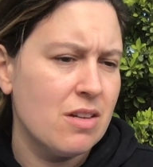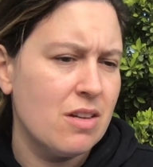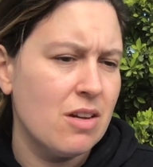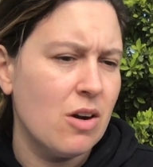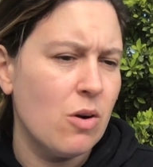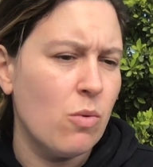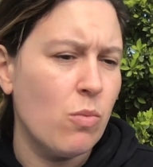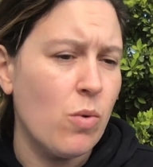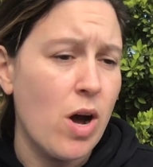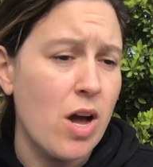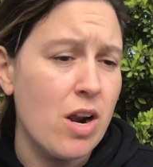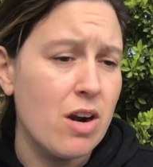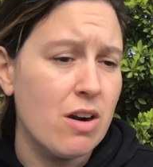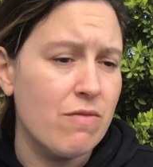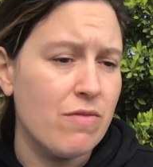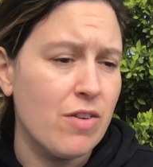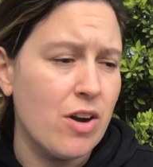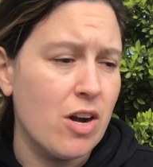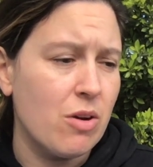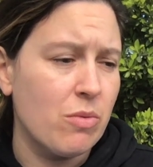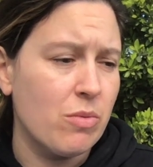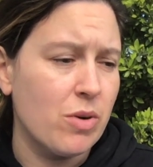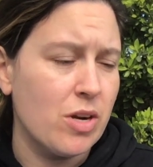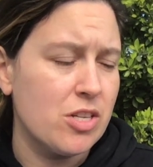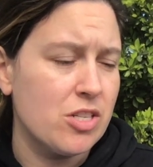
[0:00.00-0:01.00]
A
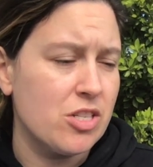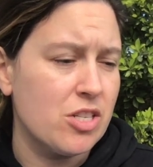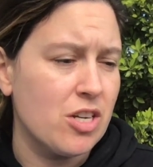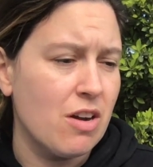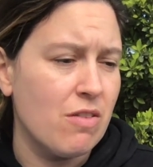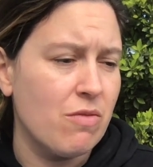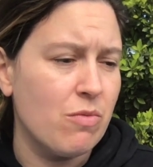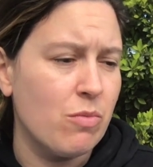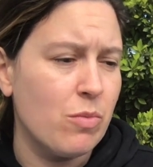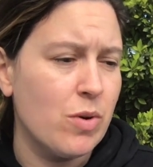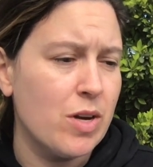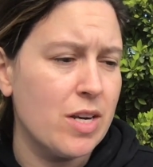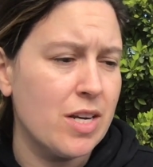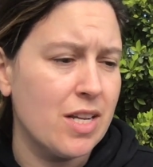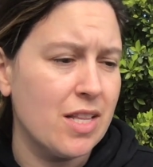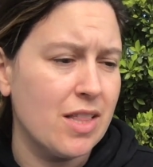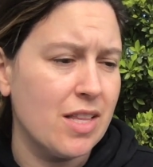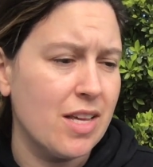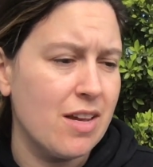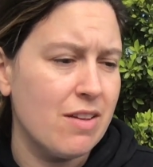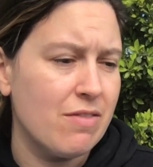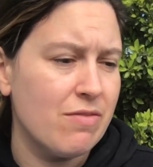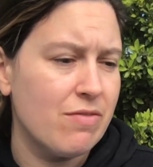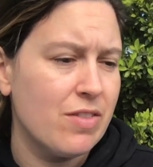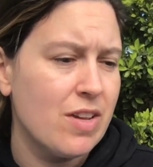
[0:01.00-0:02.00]
waterfall rushed off one
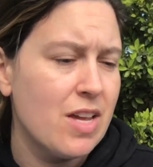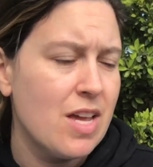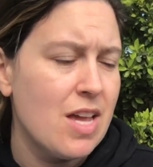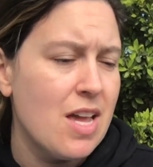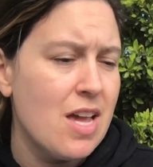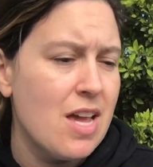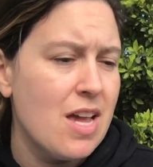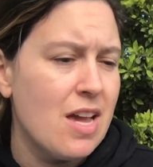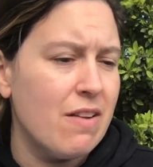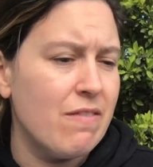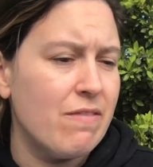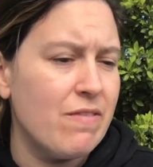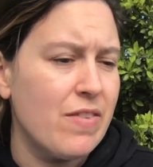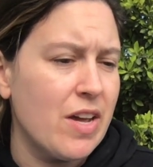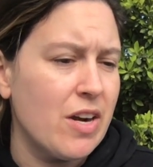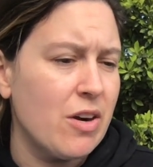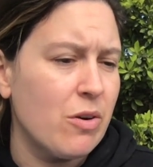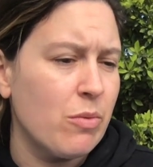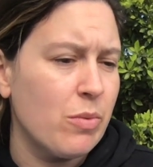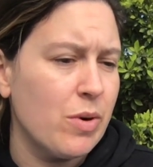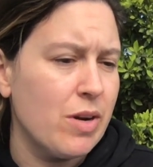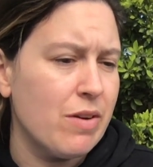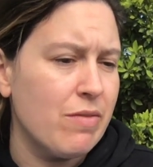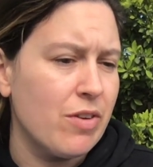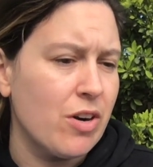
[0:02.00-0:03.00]
cliff and fed a
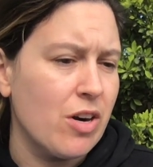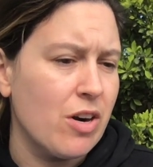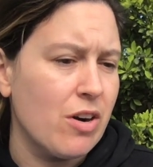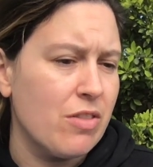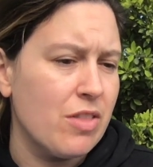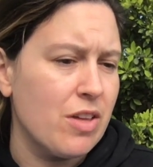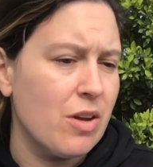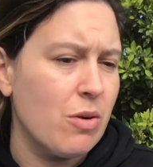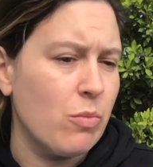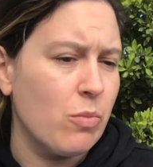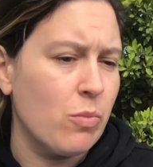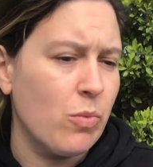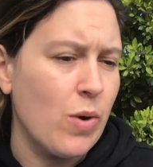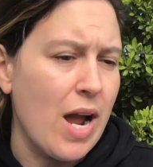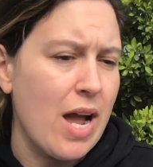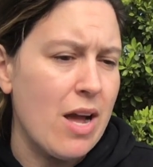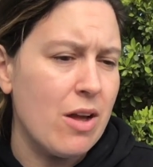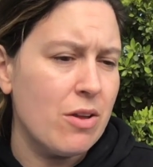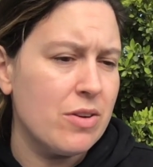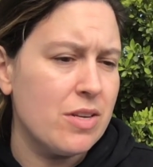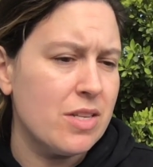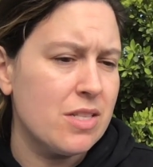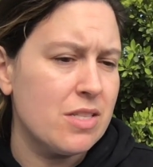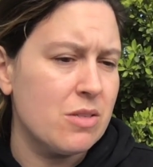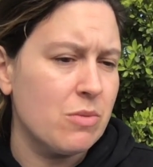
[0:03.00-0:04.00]
river that
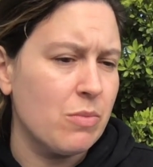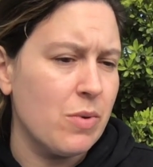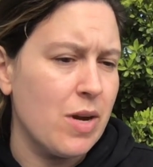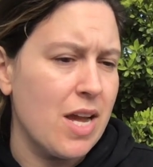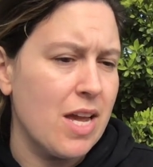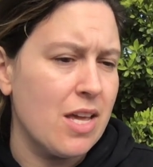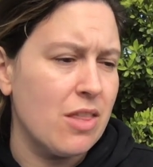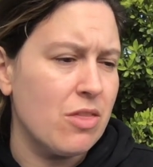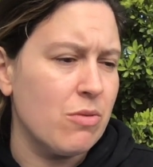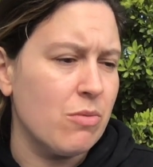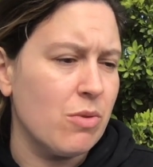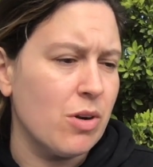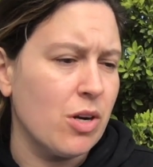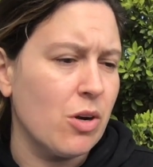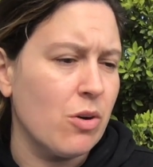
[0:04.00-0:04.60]
wound its way through a